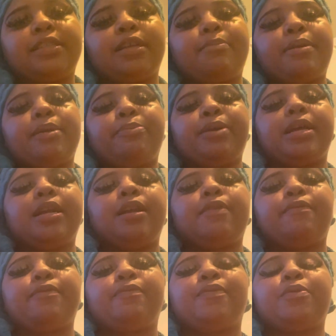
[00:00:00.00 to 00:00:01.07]
going to be a beginning
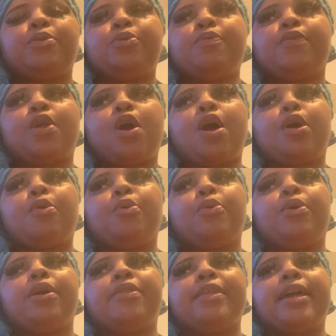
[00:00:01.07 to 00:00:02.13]
of a new vlog
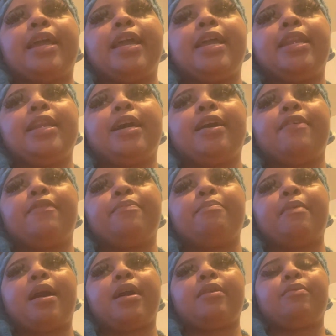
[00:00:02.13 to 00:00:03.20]
or the end of
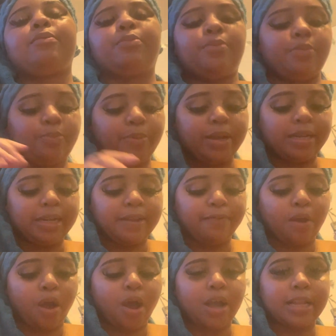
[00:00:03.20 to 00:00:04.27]
my weekly
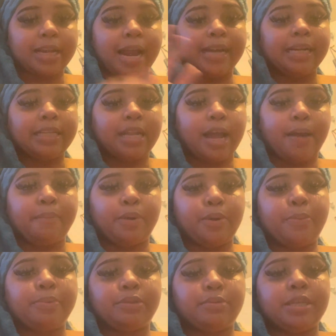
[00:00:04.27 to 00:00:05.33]
vlog that I need to
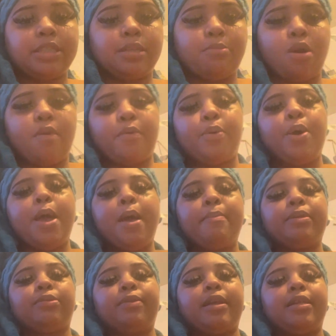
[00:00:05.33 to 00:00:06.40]
upload between tomorrow,
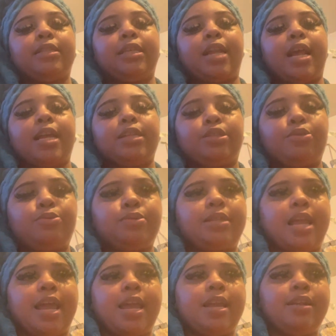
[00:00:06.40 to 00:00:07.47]
between today and
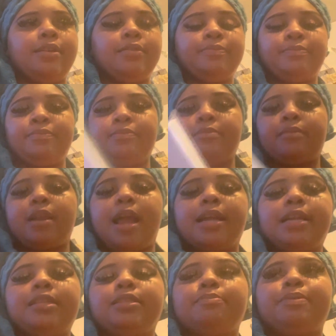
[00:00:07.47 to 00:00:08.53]
Tuesday. I
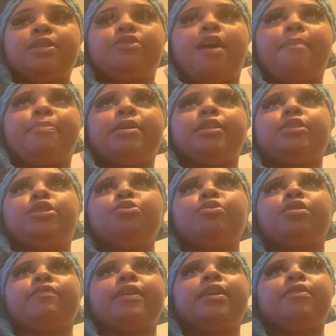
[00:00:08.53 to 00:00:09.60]
need to be dropping two to
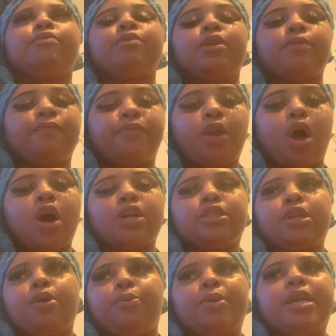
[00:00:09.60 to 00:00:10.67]
three vlogs
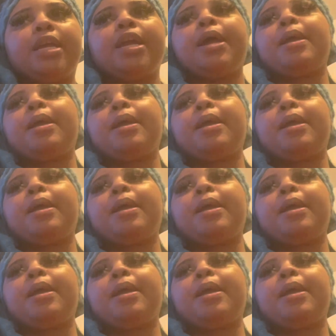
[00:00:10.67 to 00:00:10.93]
a week,